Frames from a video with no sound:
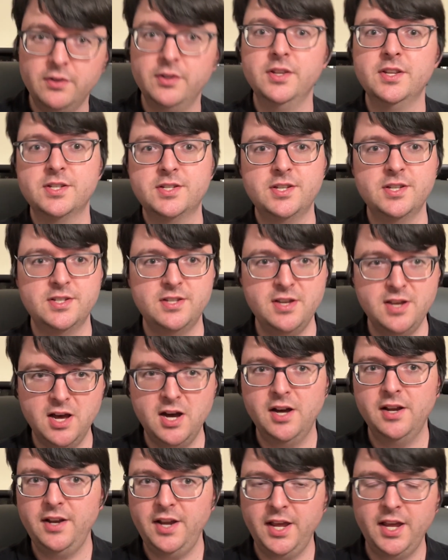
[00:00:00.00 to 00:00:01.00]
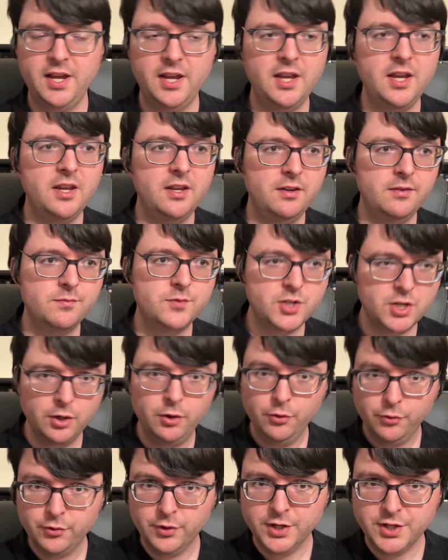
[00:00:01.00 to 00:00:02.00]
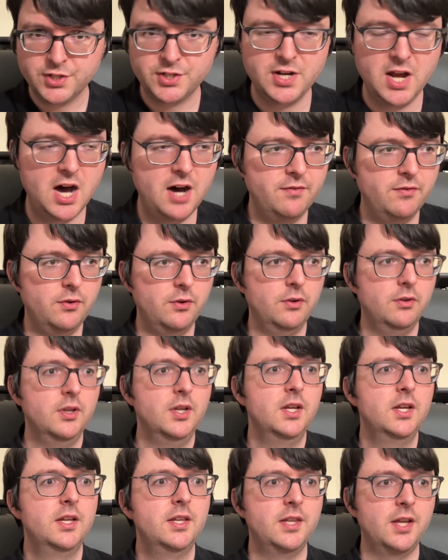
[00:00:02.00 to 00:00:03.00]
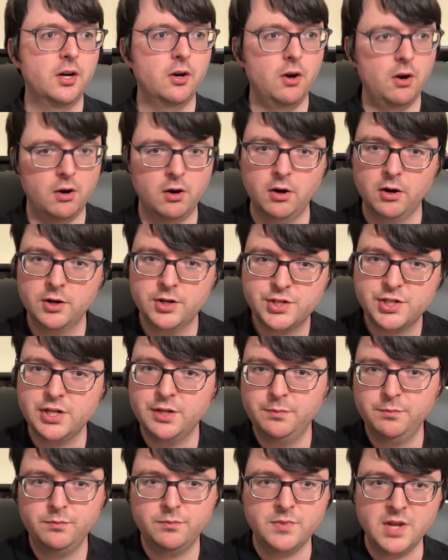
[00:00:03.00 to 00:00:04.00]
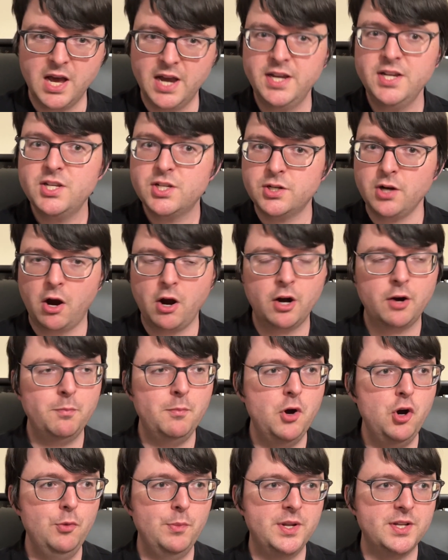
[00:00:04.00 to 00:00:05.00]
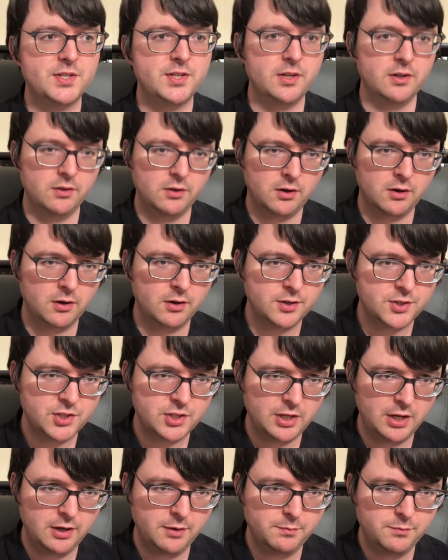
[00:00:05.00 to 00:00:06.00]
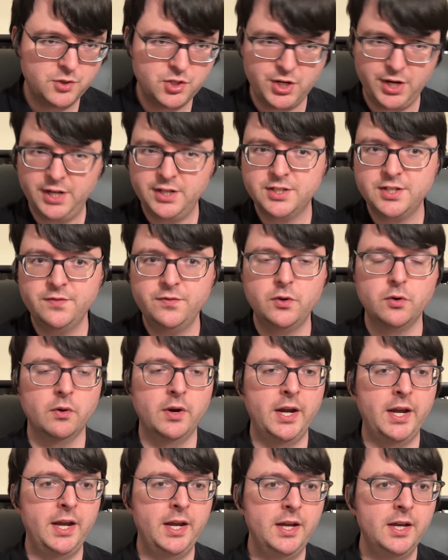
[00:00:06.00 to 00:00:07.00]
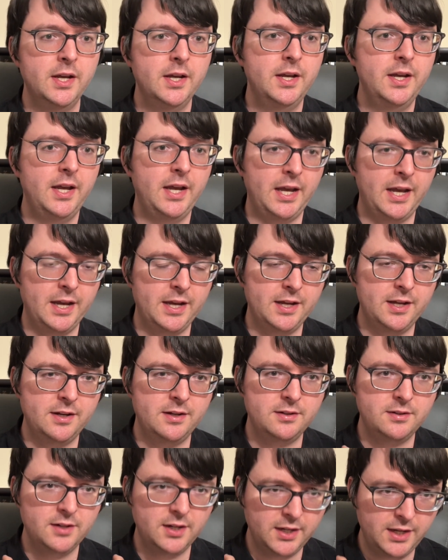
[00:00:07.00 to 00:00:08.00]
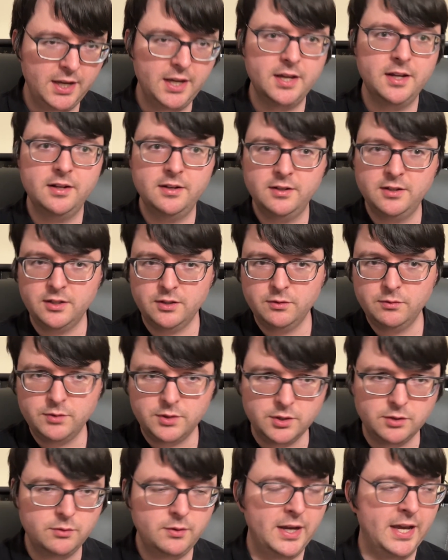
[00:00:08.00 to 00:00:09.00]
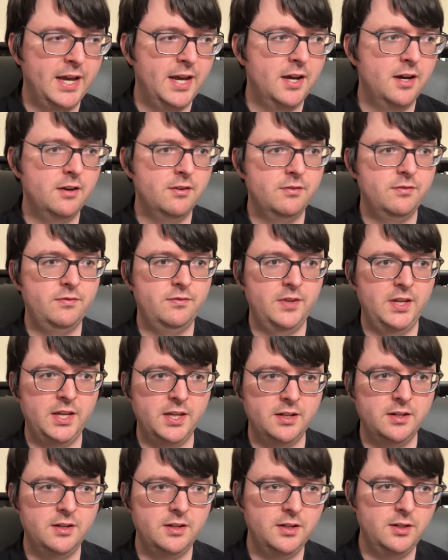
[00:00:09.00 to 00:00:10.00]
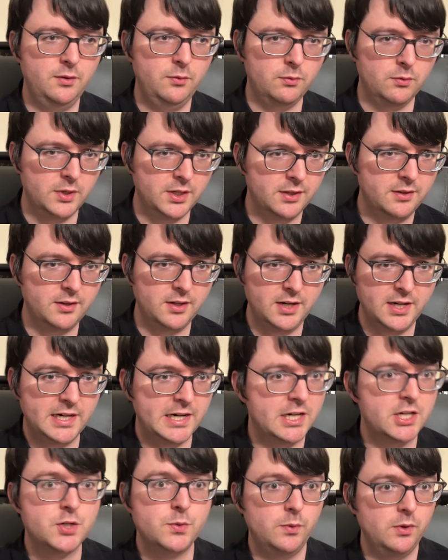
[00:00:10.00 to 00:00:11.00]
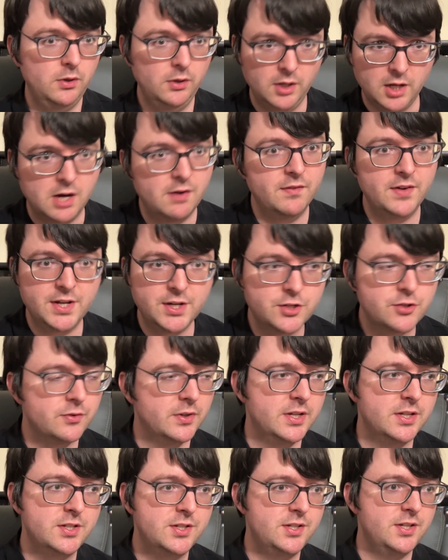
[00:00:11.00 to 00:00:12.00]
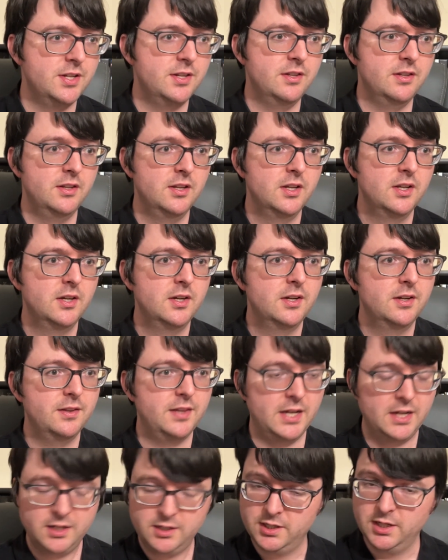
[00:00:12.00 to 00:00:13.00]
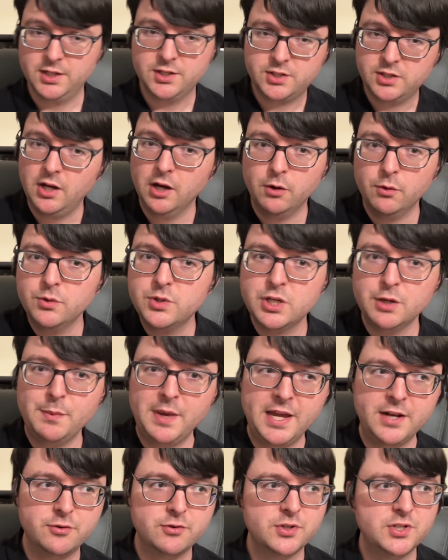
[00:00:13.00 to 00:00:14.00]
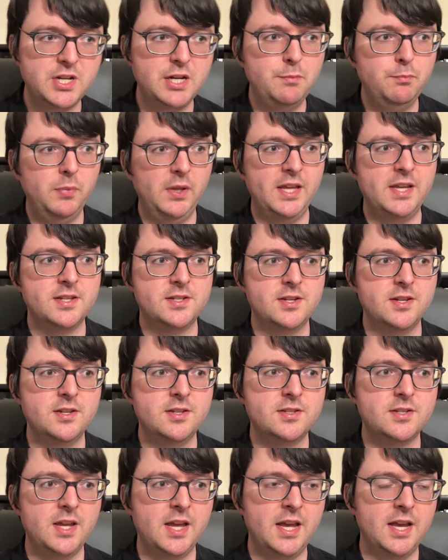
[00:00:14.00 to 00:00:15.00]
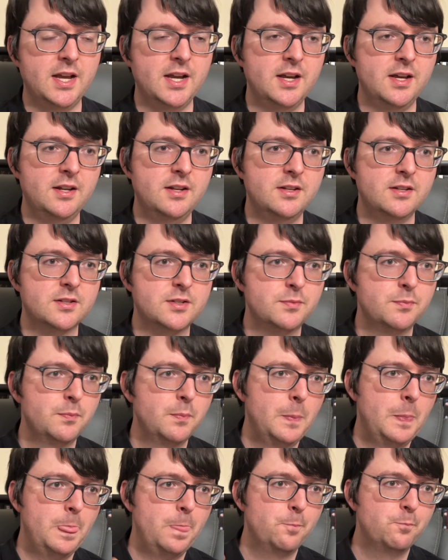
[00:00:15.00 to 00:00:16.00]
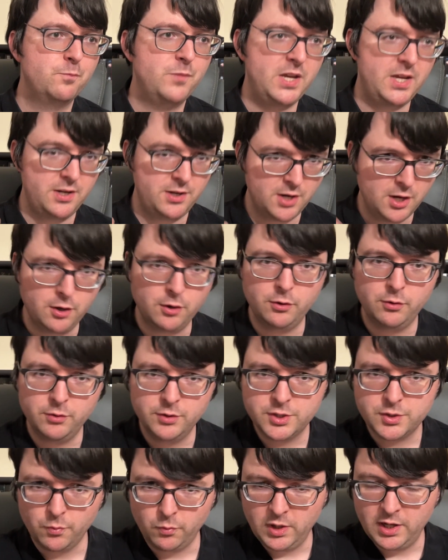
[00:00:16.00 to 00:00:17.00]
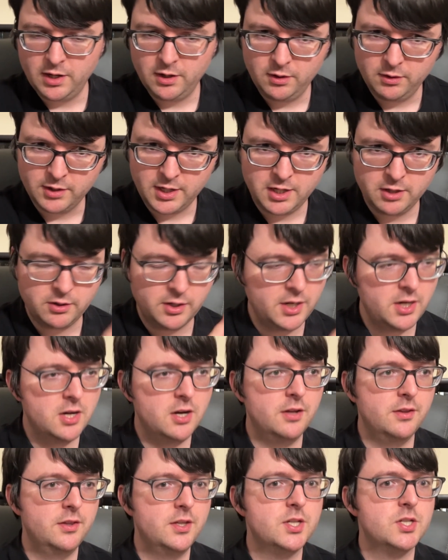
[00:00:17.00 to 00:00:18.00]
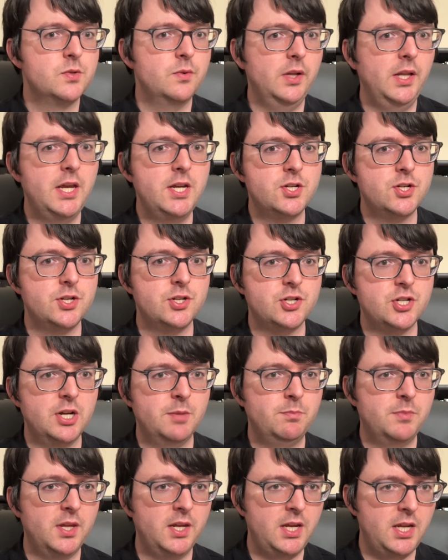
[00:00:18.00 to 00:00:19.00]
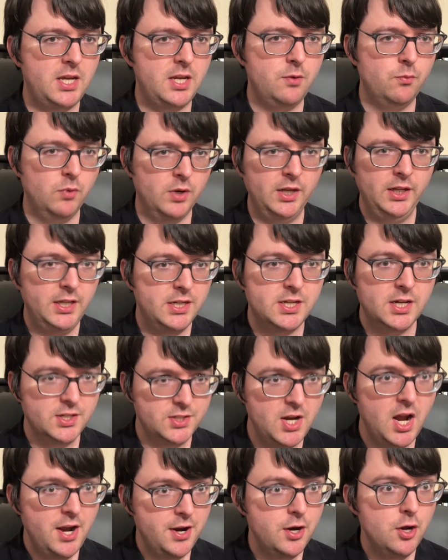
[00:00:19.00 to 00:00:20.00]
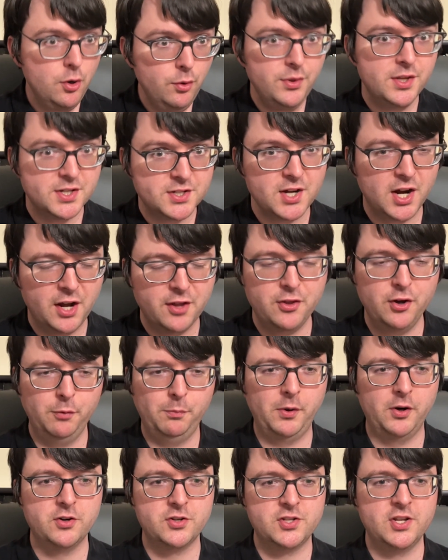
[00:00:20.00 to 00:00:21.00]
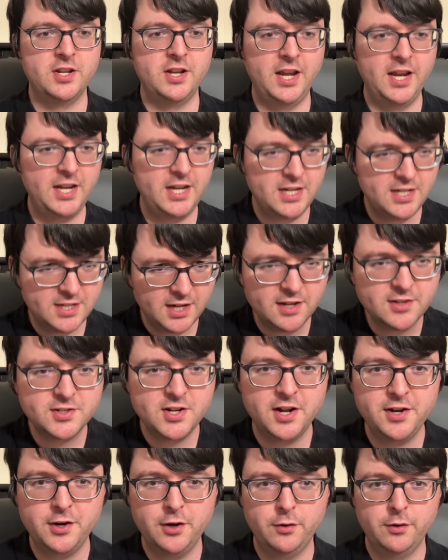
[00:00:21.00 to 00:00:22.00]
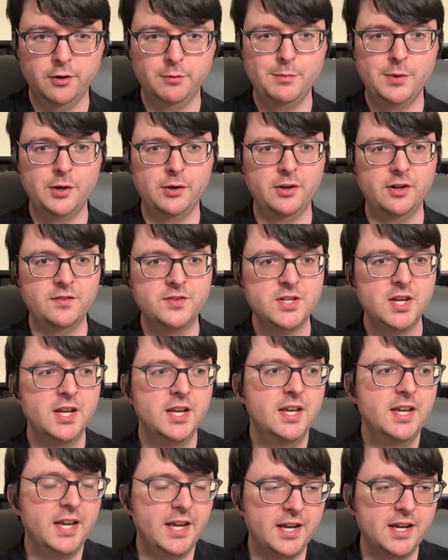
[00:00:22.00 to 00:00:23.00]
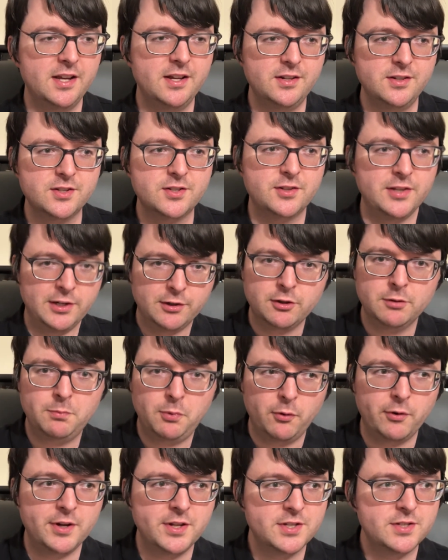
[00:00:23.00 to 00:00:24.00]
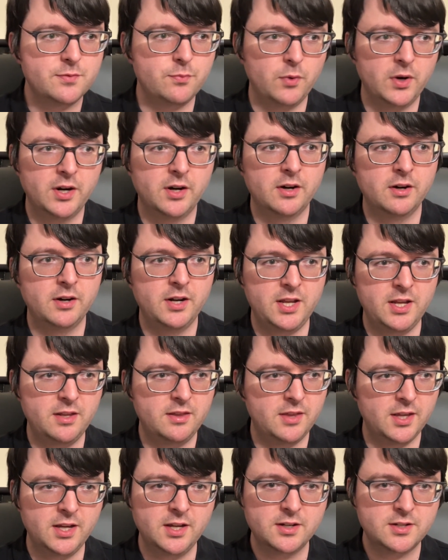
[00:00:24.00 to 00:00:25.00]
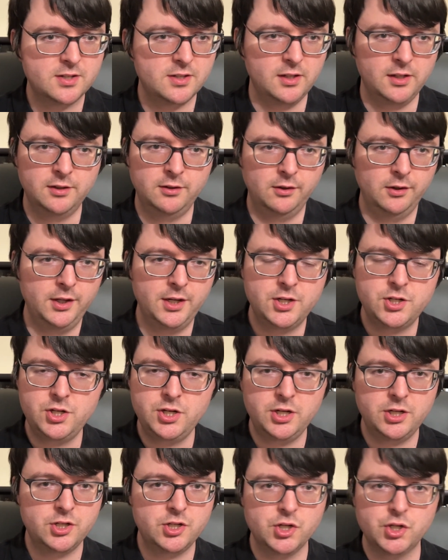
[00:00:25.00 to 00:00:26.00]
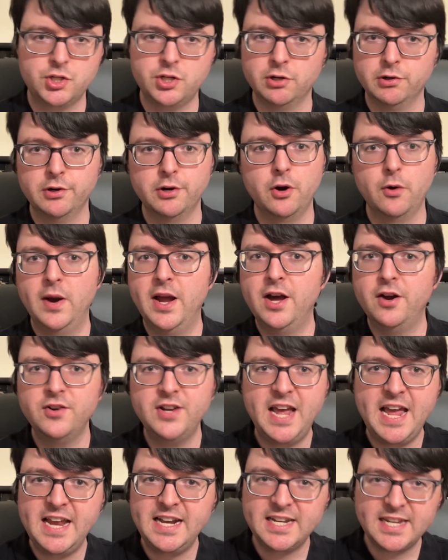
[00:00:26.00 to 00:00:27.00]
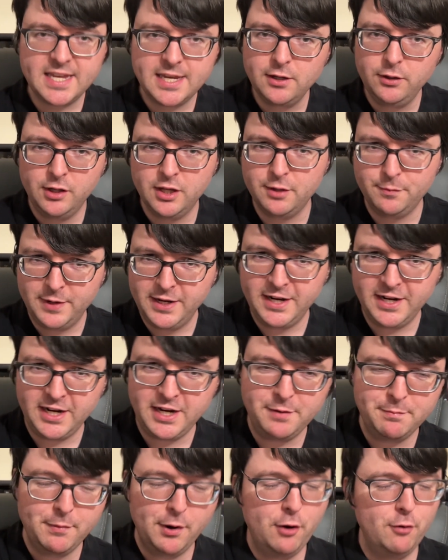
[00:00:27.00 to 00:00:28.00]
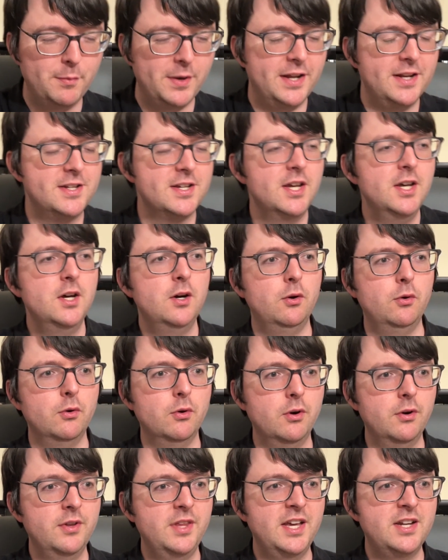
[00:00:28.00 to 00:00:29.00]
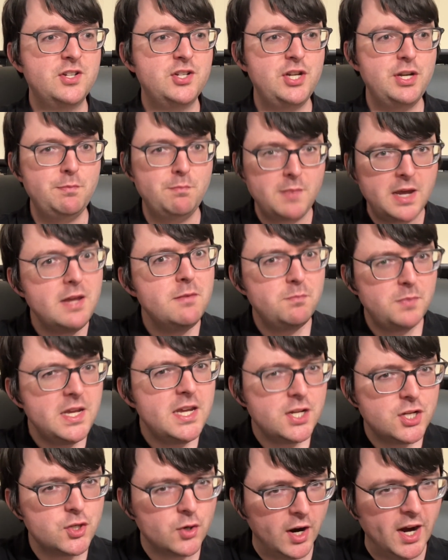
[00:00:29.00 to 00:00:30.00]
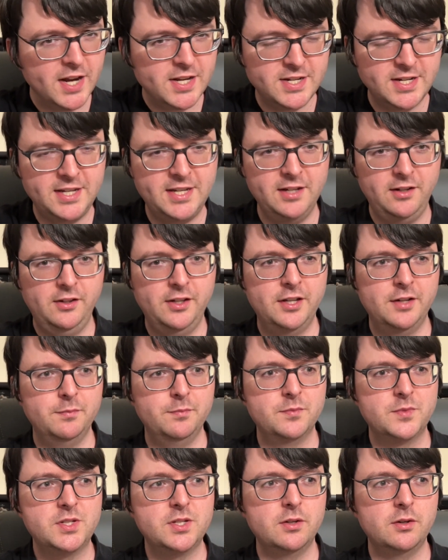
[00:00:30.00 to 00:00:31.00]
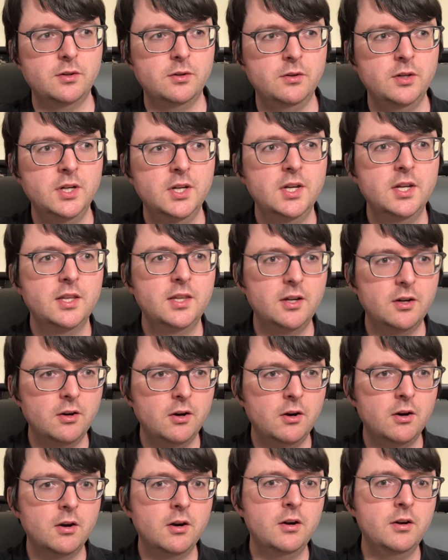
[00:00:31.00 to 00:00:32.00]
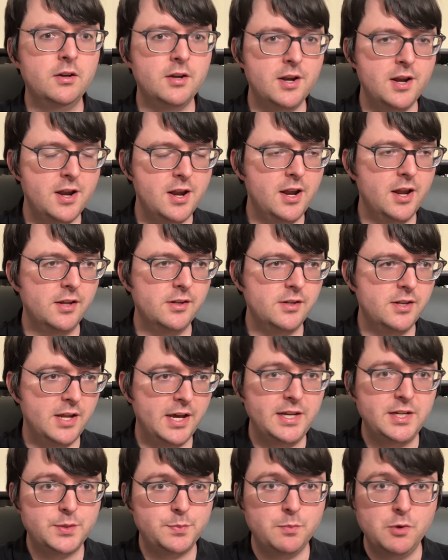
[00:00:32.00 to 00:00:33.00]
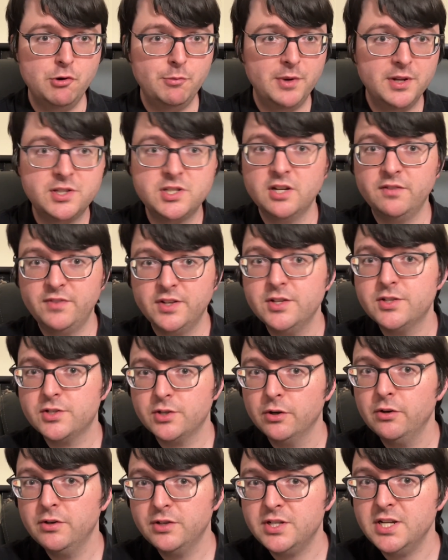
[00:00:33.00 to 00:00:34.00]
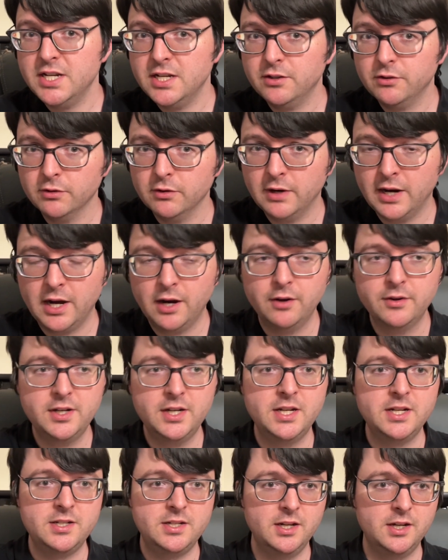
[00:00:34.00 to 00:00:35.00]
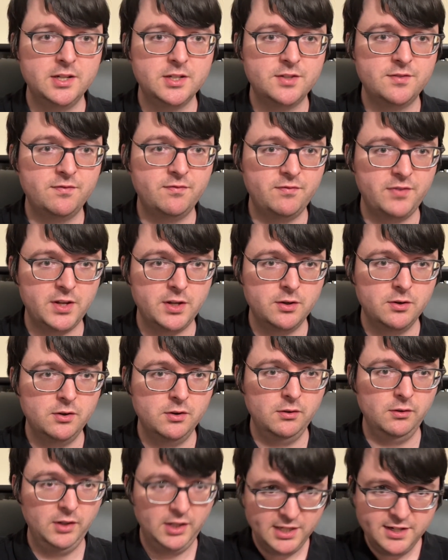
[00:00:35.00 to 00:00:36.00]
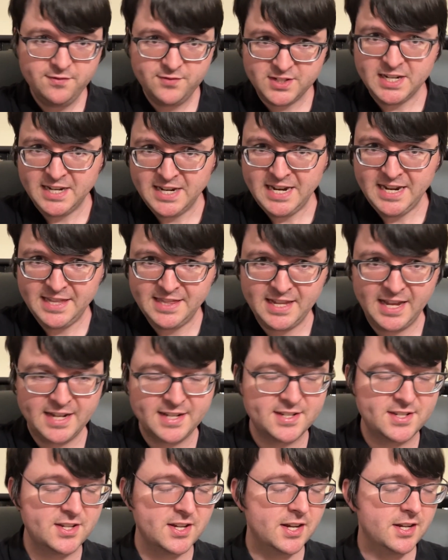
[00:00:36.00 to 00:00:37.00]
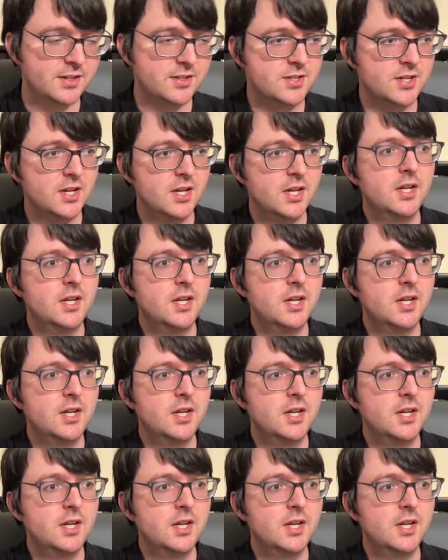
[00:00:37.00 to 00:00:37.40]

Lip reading: This is not a children's novel. There are some nice dark moments. There are some shades of gray. And again, you do have Indy with an actual love interest, and that does go some interesting places. And he knows while carrying on this relationship that he really does not know this other person, and he does not know her motives. And there are points where he thinks literally she could just turn around and kill him at any moment, or that she may be trying to kill him. So there are nice moments of uncertainty throughout. It does feel lived in that sense.